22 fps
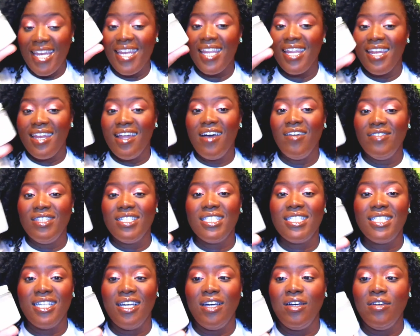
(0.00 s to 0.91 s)
and of
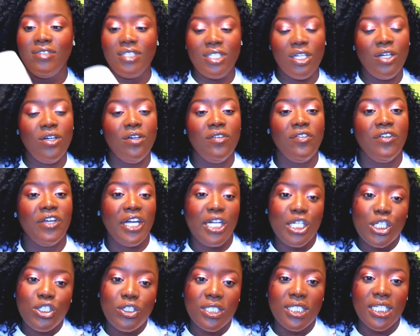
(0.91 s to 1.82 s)
itself, so if you're
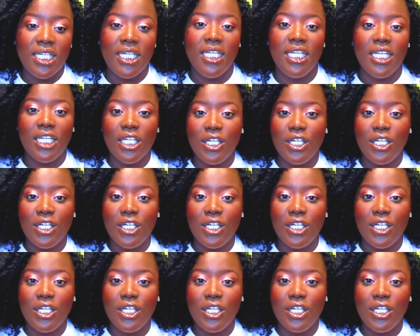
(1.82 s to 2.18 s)
interested in